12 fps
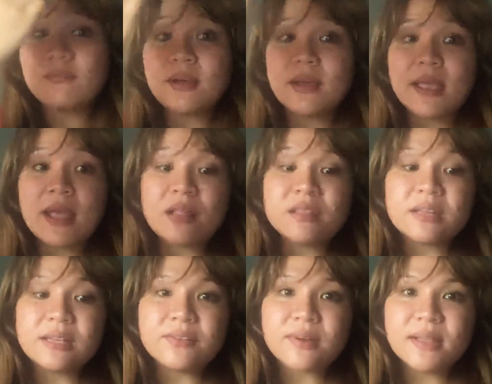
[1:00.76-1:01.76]
a health
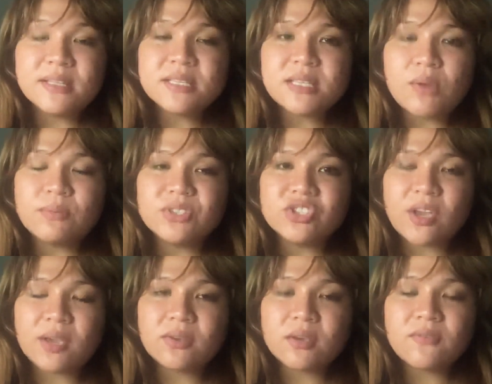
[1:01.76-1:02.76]
clearance. They will
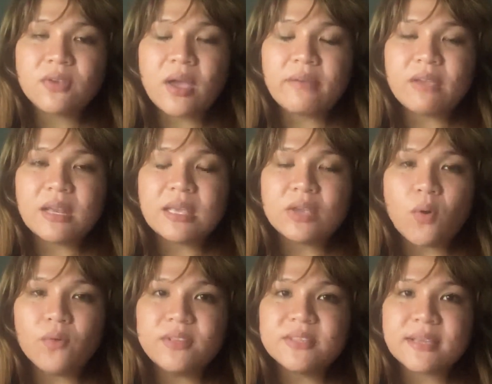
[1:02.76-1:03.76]
check you if you have any
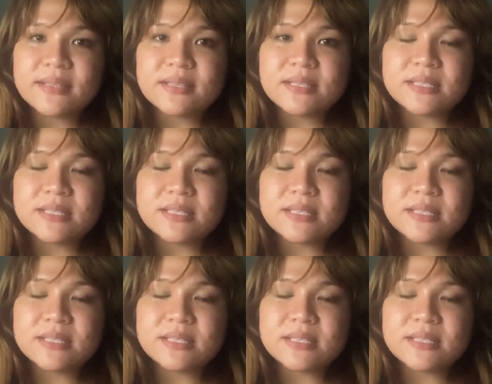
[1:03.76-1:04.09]
COVID signs and